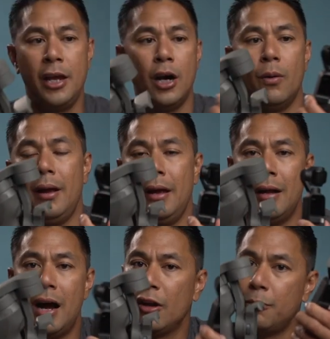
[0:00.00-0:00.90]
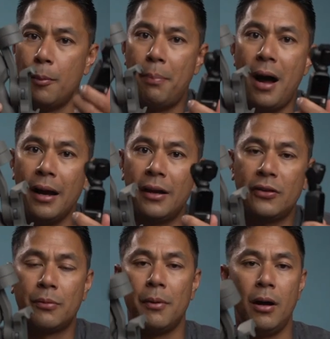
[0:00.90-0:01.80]
know, an Osmo
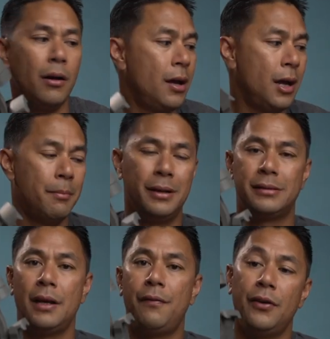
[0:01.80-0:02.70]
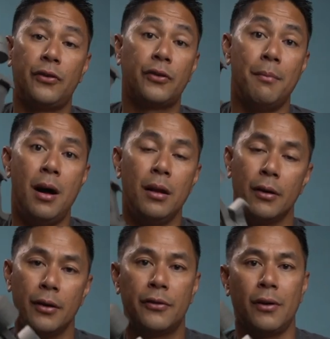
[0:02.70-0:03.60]
Pocket small, but it's definitely
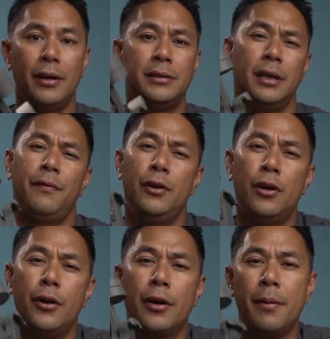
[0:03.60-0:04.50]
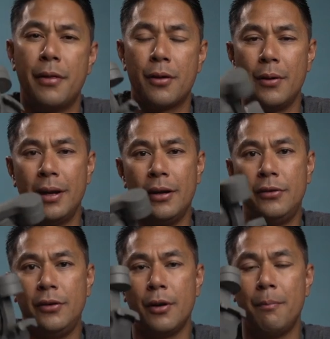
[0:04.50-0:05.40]
smaller. So at least if you know you're gonna be throwing it
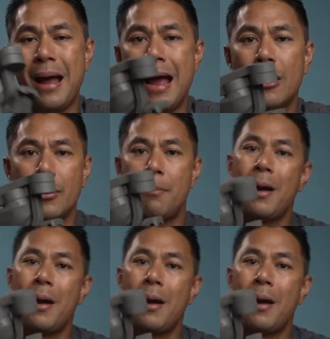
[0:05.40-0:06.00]
into your bag or your